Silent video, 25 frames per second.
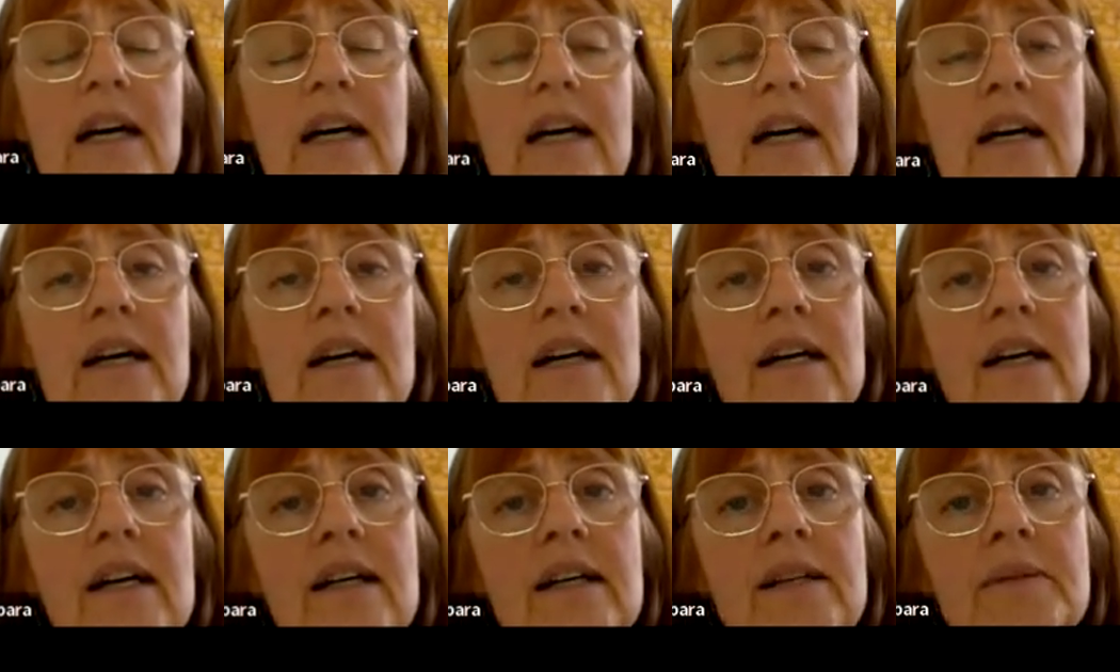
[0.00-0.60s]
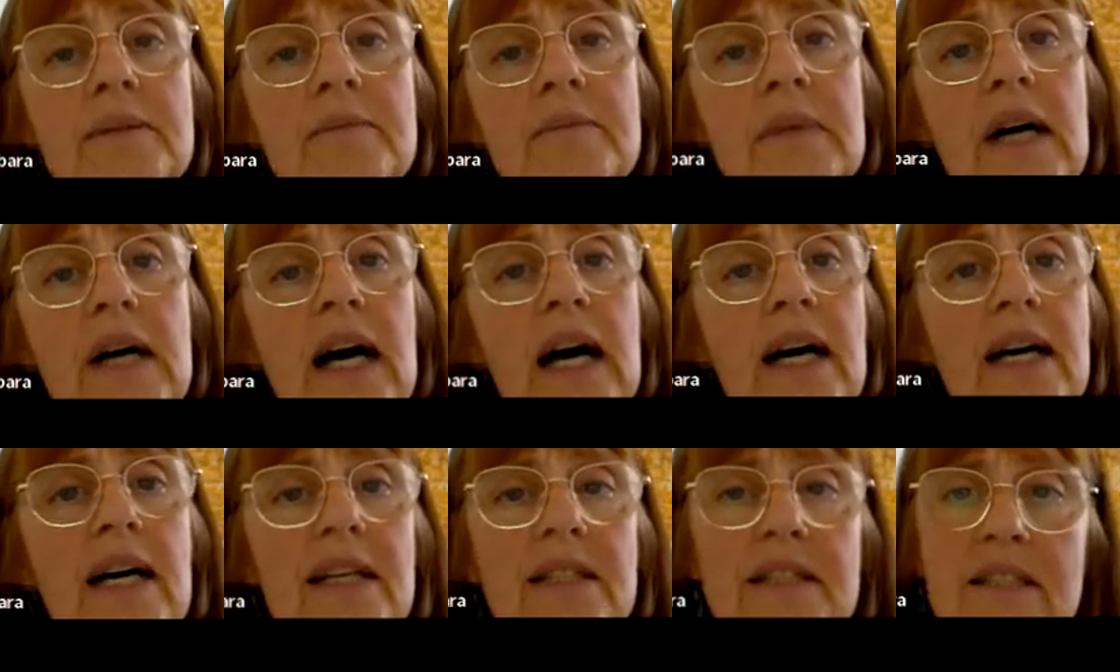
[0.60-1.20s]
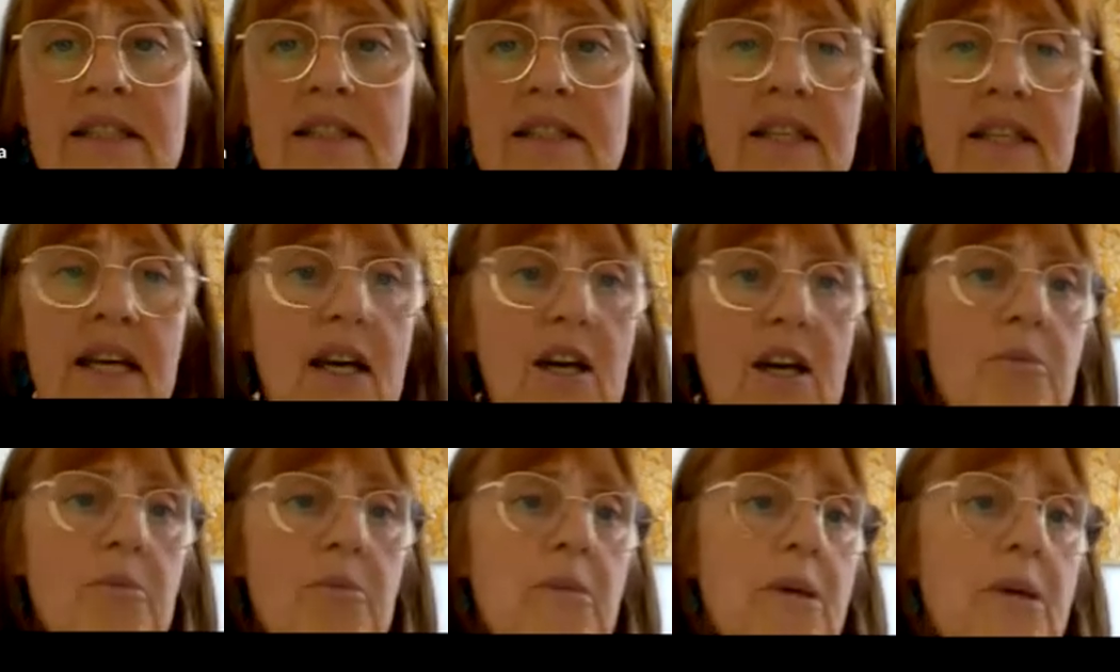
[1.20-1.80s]
and
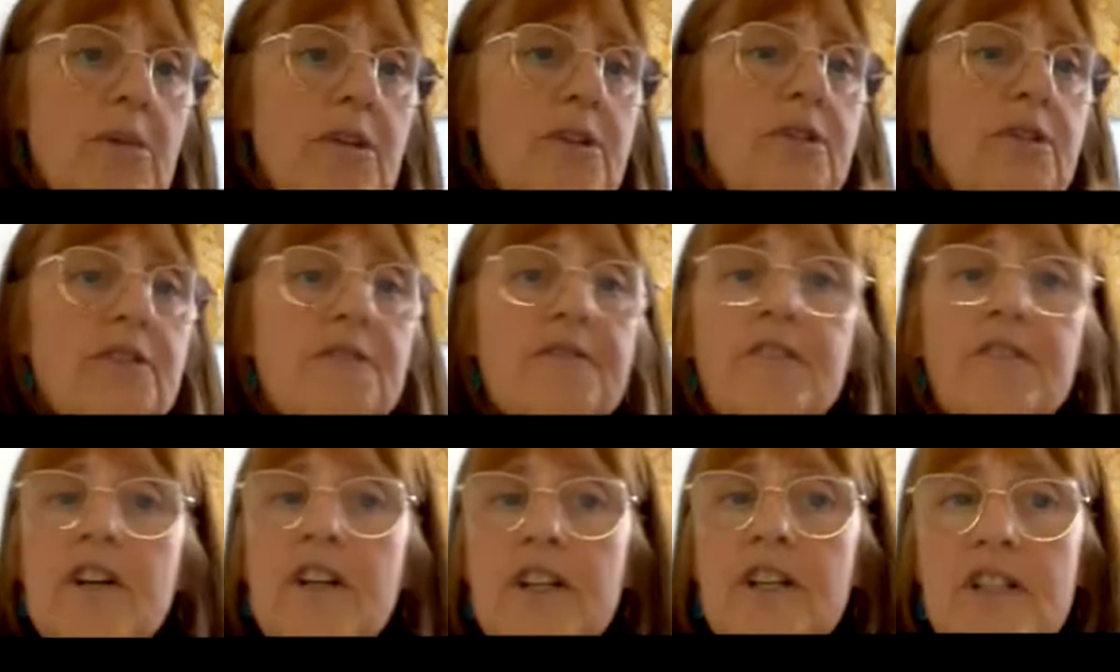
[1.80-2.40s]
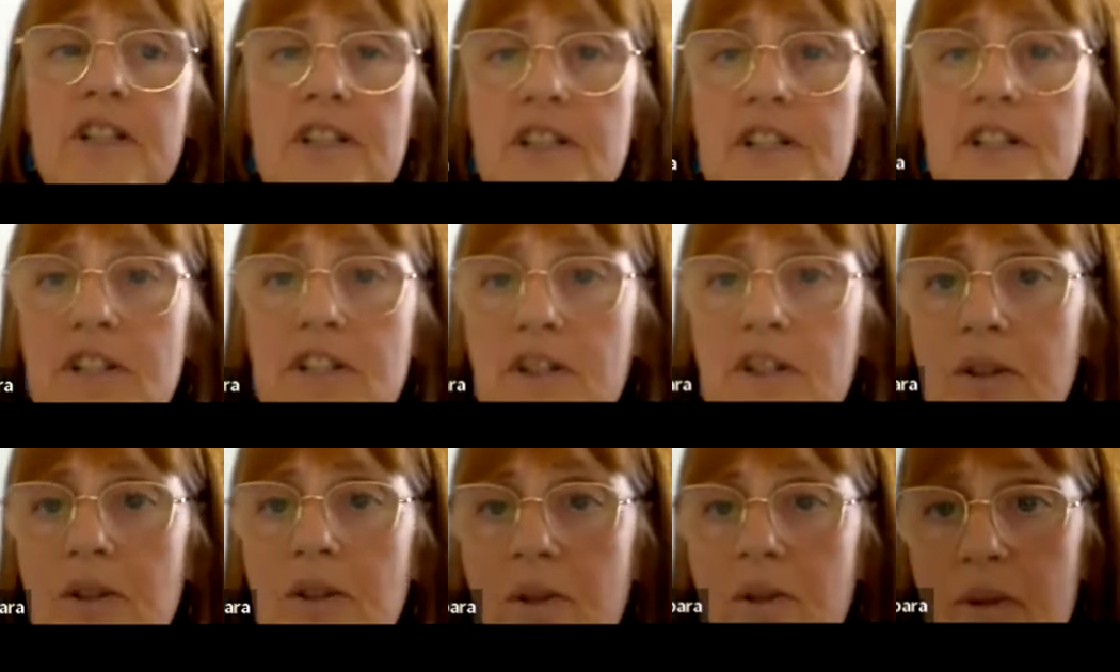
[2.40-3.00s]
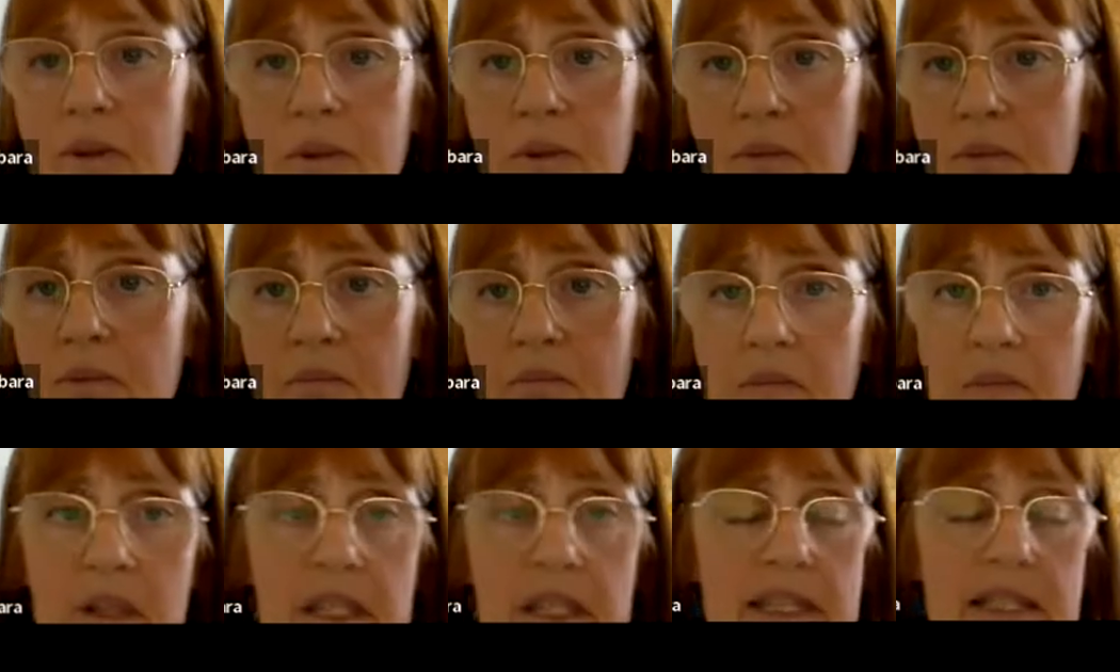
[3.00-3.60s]
are maybe referred to
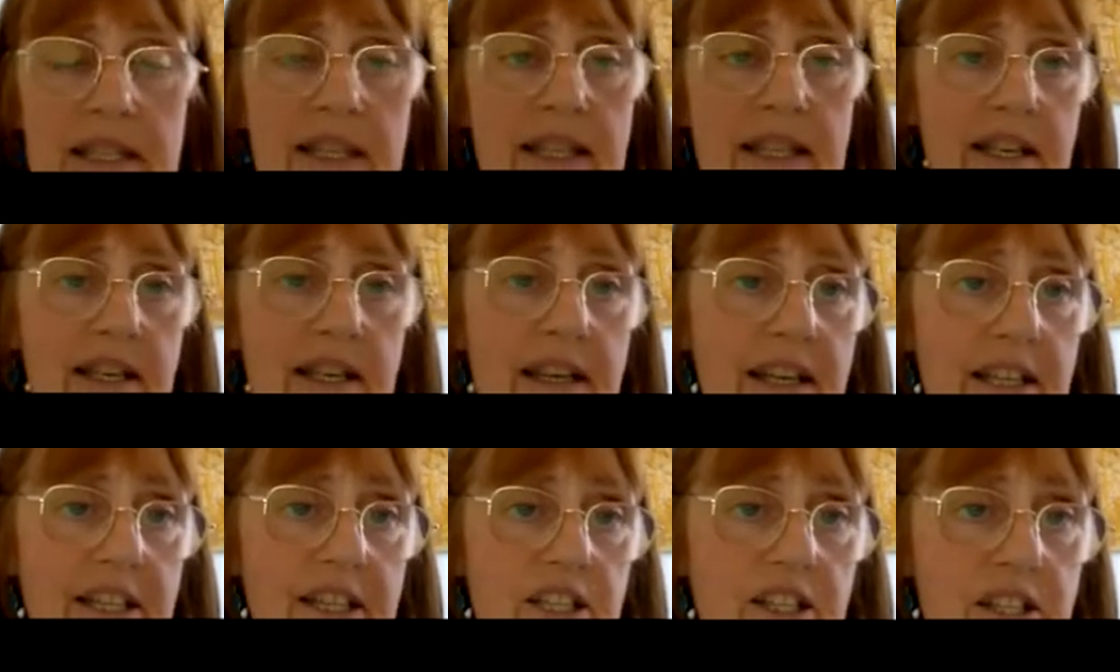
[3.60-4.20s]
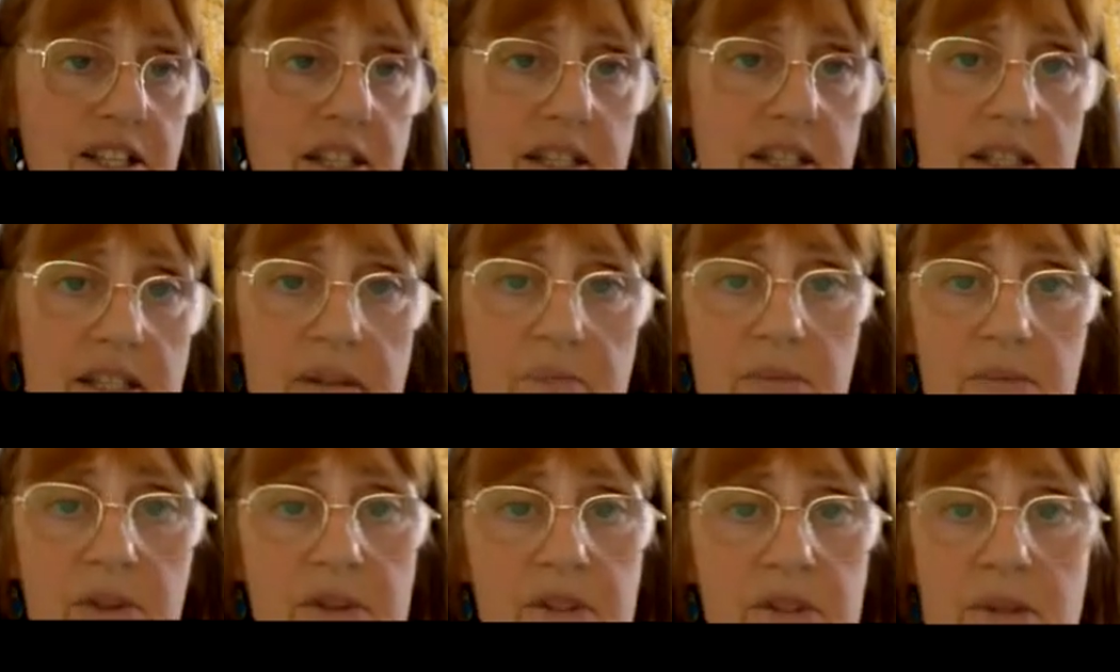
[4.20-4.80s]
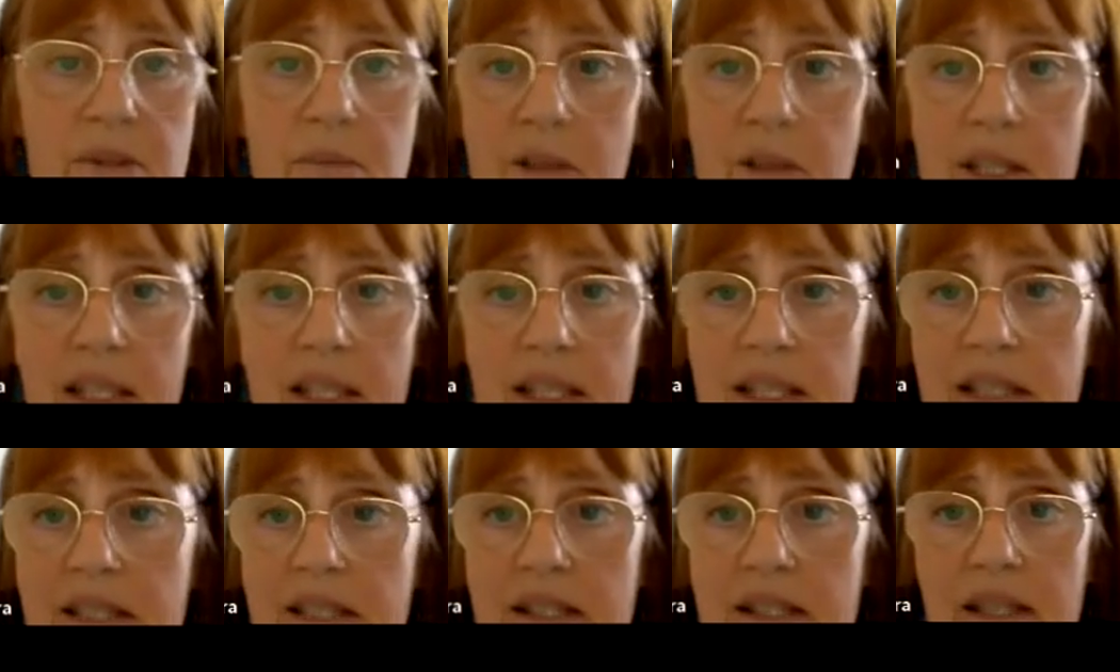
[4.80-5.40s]
a psychiatrist,
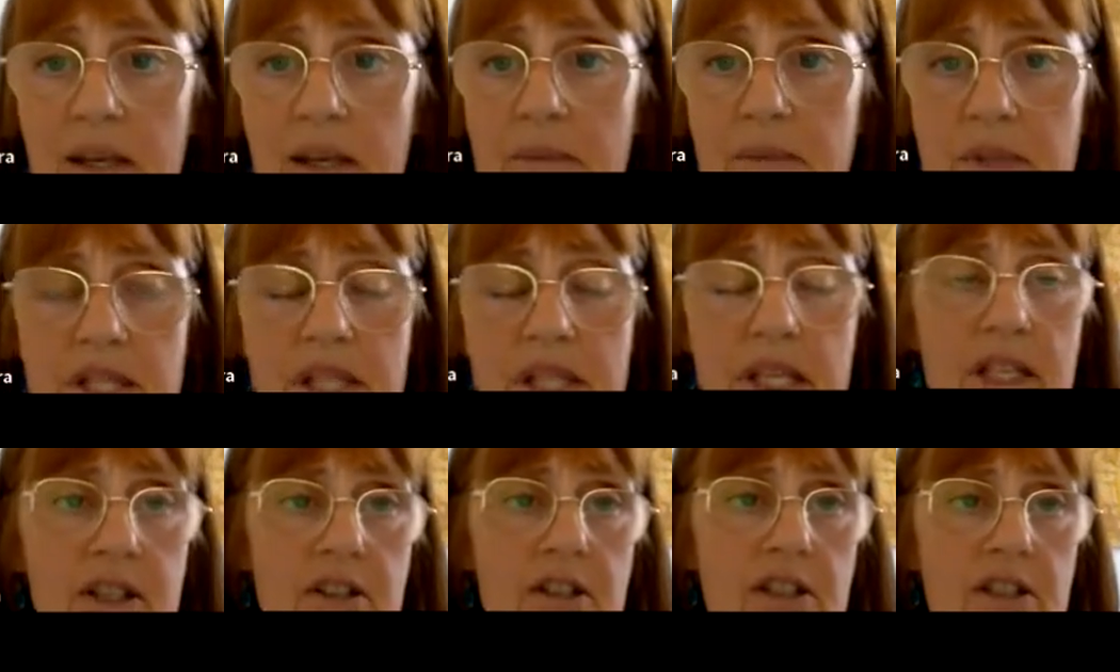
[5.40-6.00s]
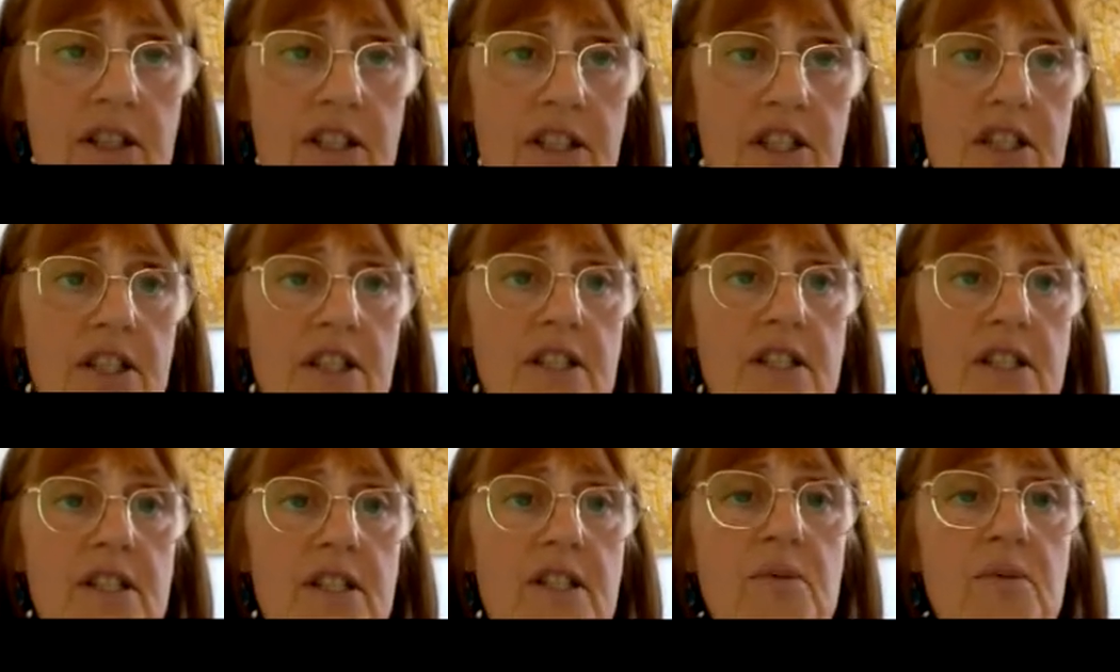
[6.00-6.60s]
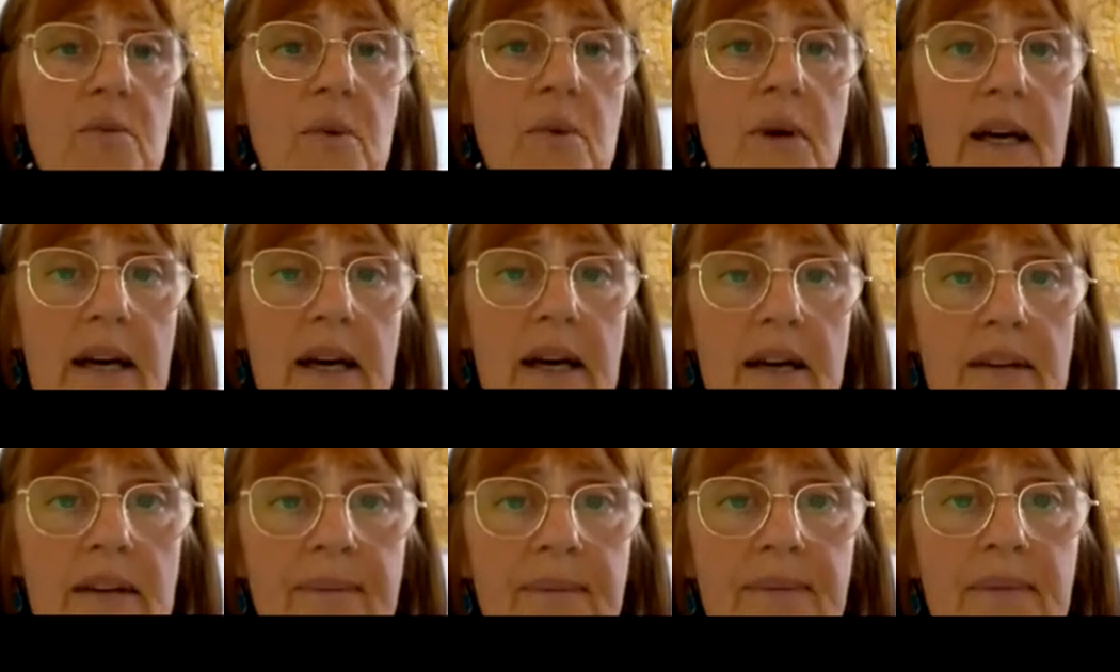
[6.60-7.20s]
possibly some psychologists as
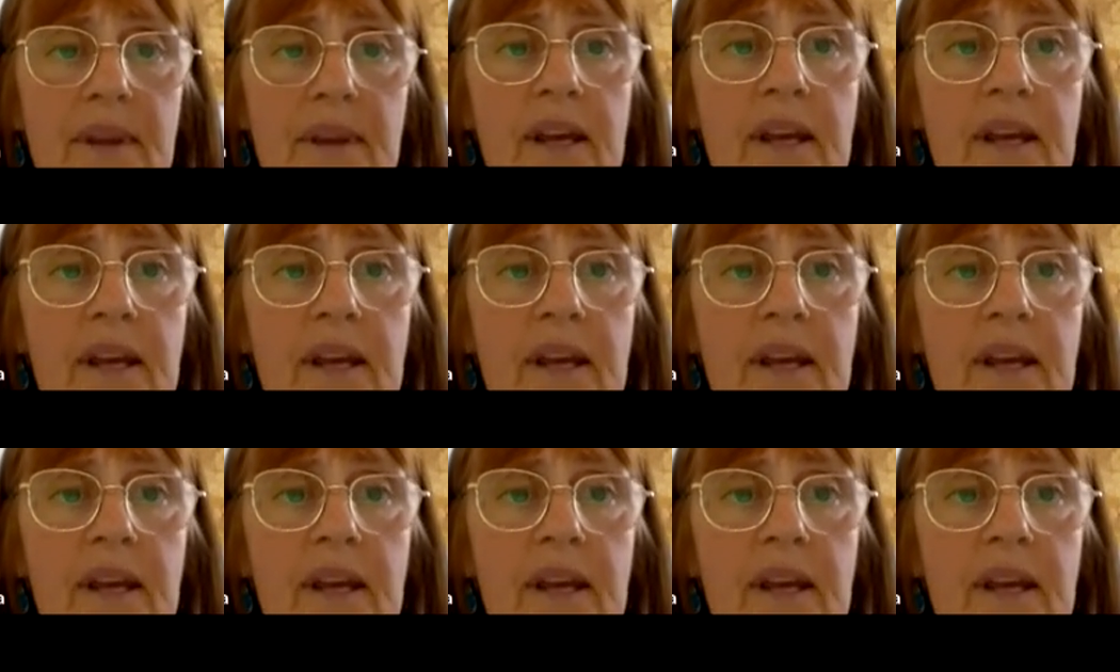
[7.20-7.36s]
well,